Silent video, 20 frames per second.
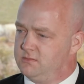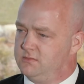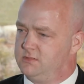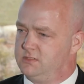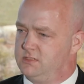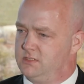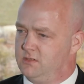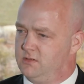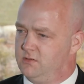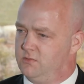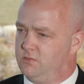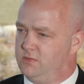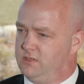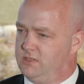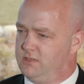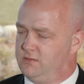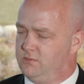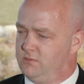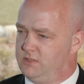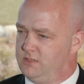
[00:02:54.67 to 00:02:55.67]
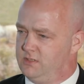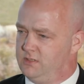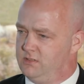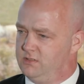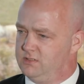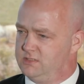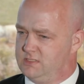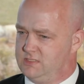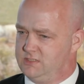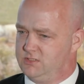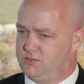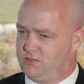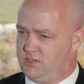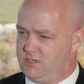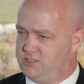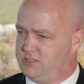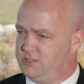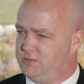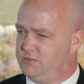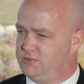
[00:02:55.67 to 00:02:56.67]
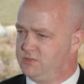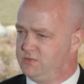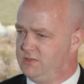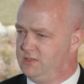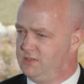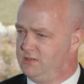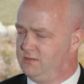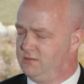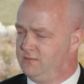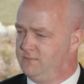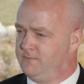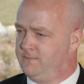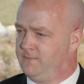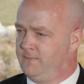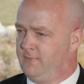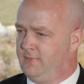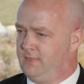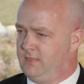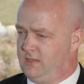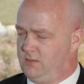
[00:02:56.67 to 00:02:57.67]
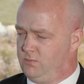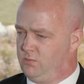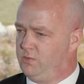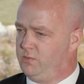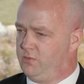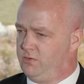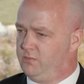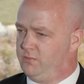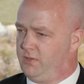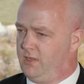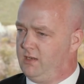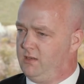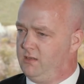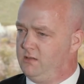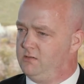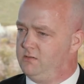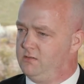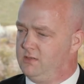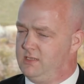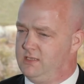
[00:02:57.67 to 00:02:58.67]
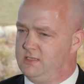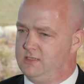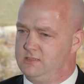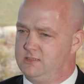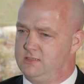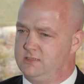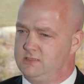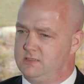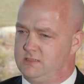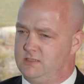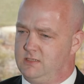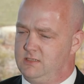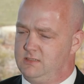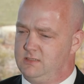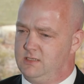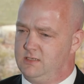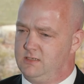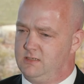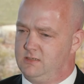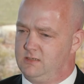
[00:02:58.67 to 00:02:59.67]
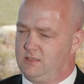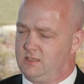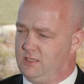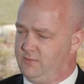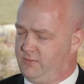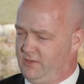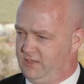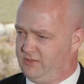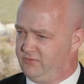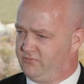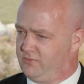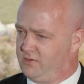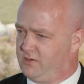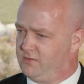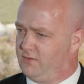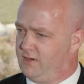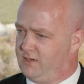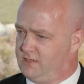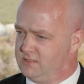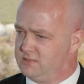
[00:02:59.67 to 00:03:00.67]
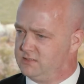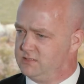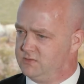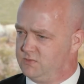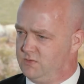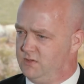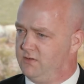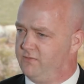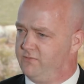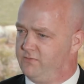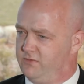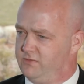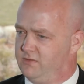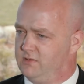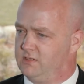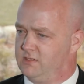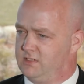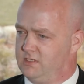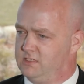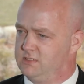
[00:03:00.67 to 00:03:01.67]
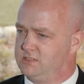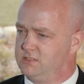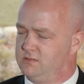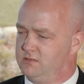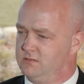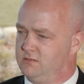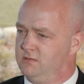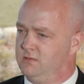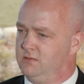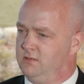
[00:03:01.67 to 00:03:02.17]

So we use the integration between the Aruba and Palo, and then ClearPass for our radius as well for authentication.